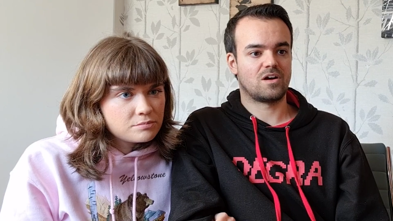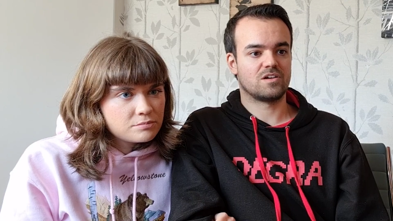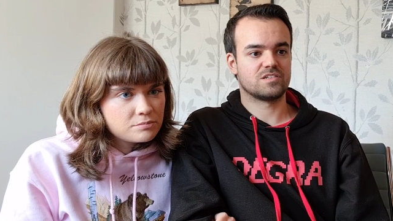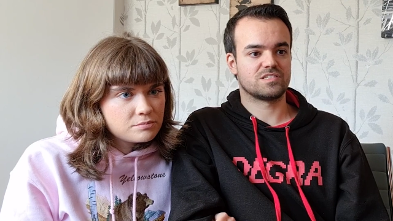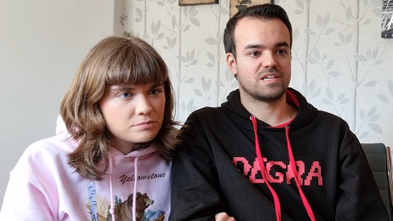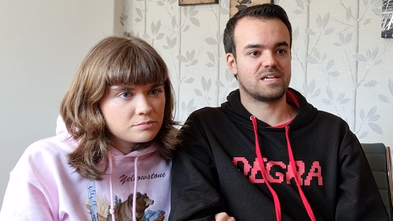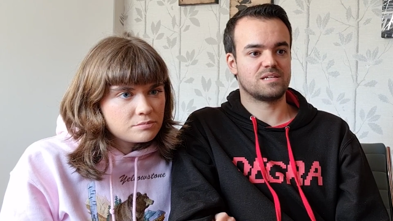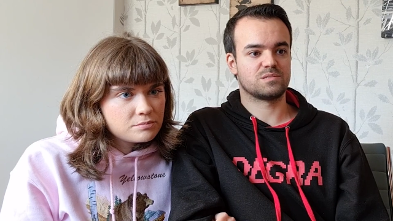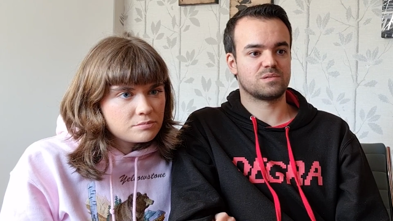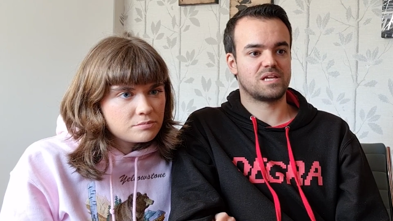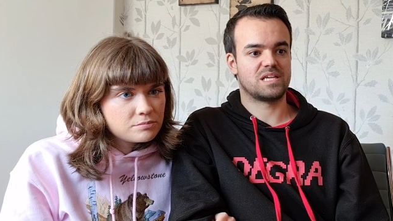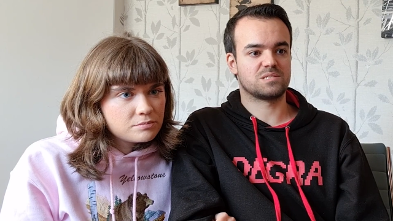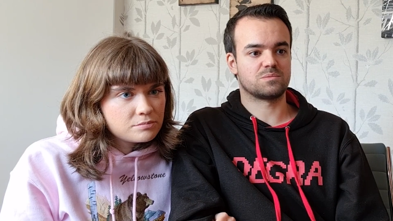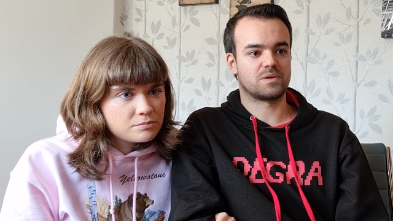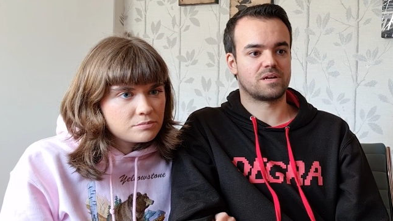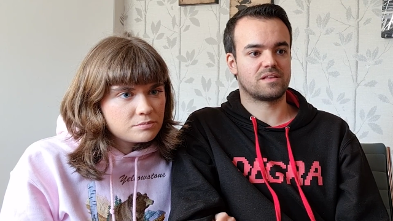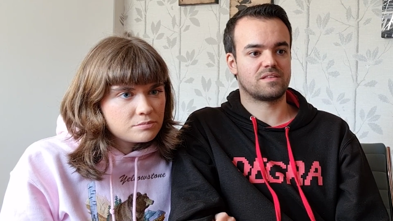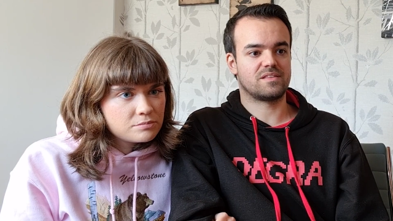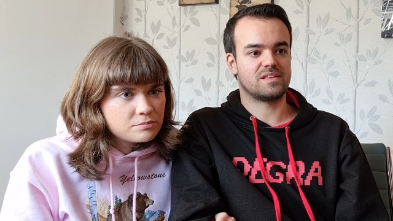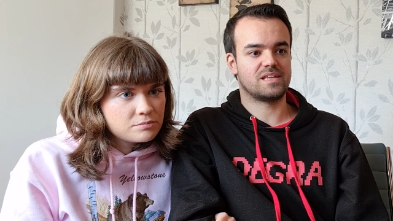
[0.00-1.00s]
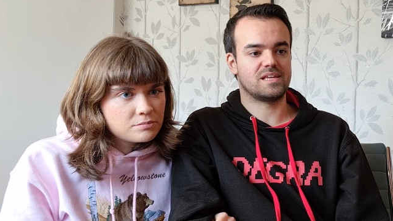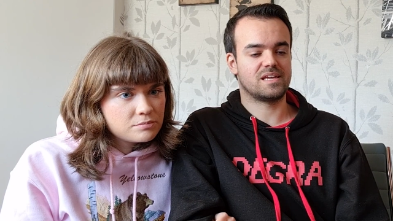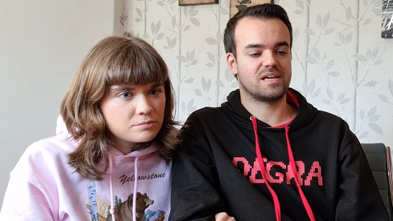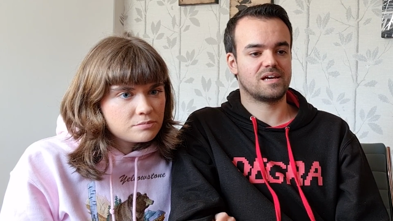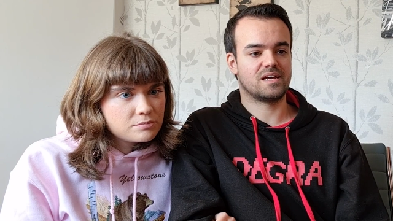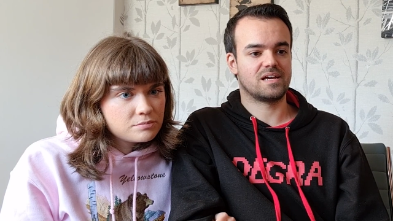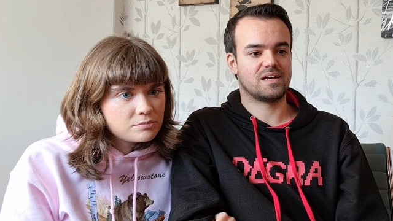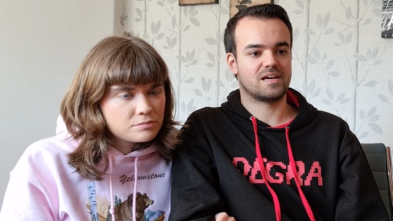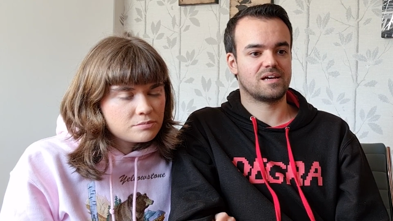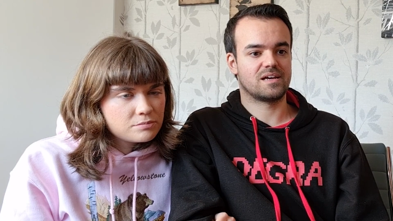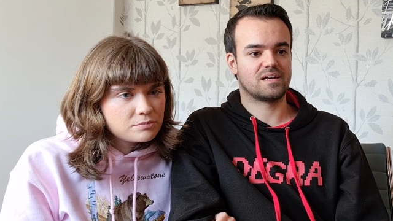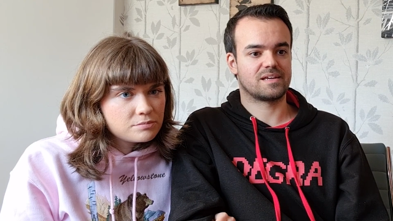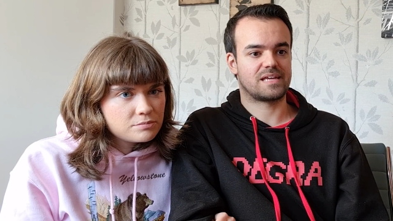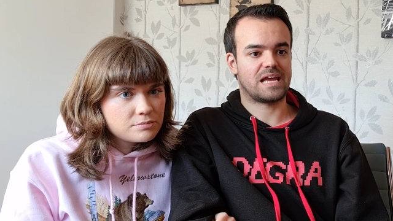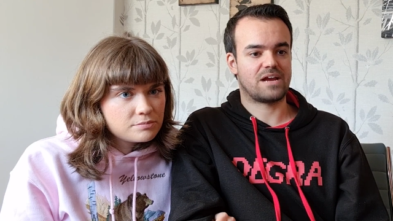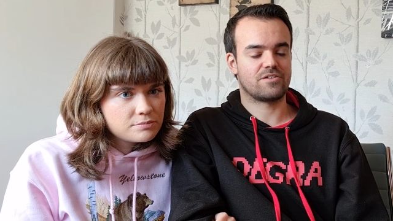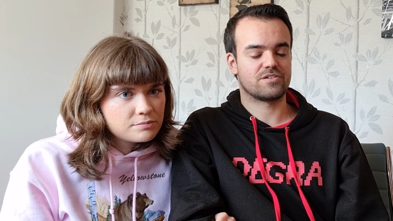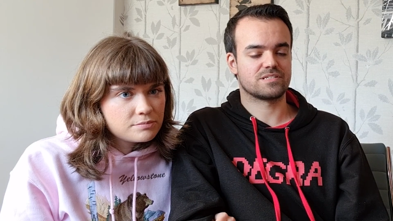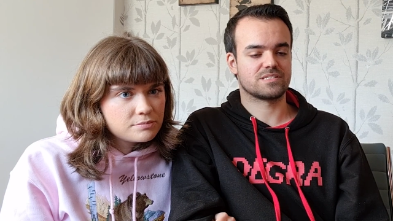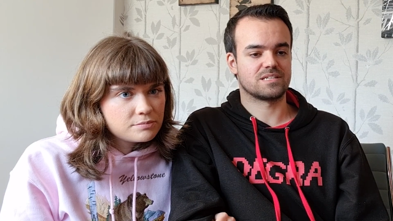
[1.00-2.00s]
Speaker 1: Also, he's one of the
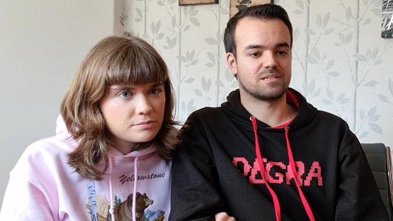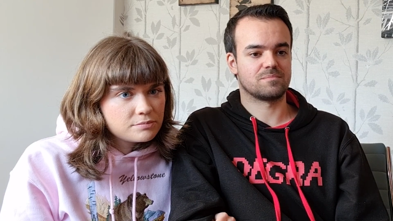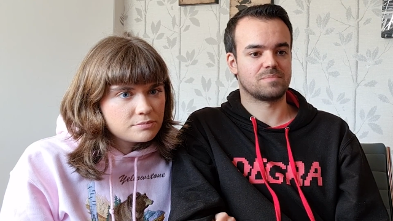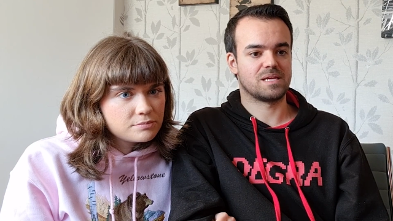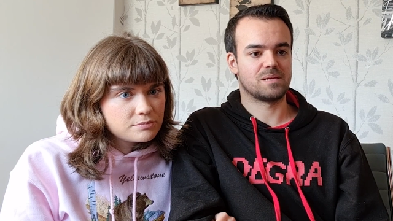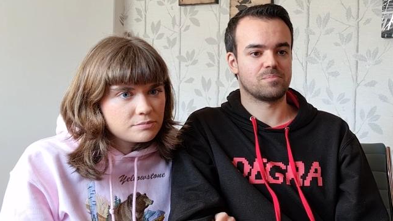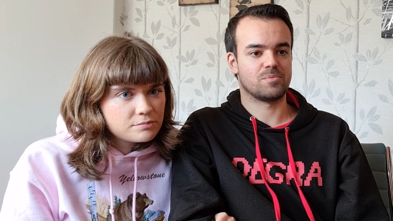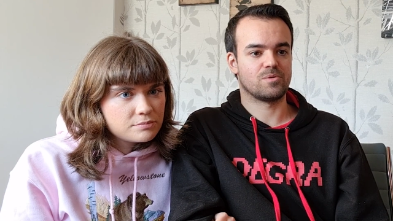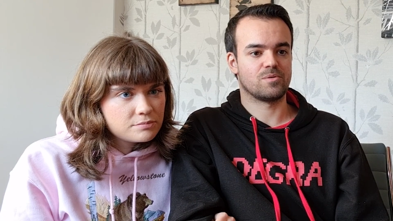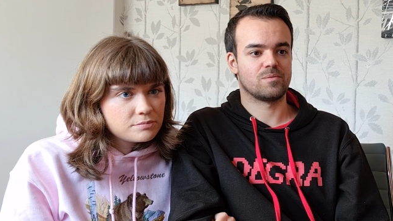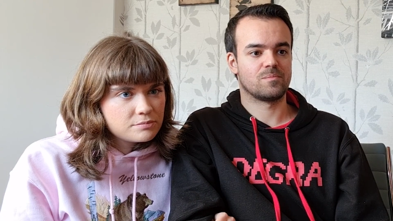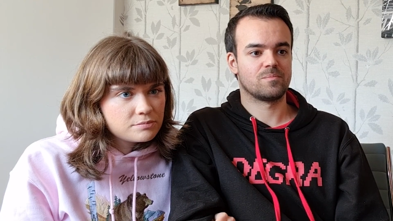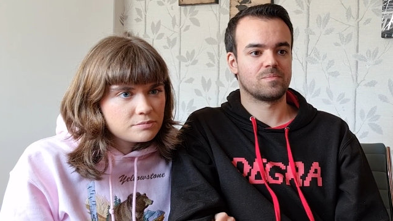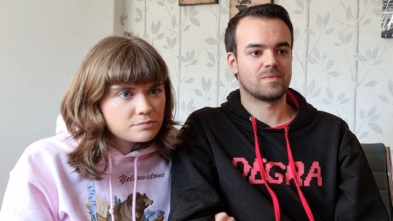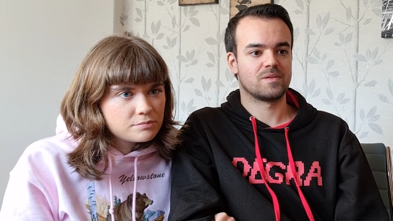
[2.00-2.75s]
garrison people.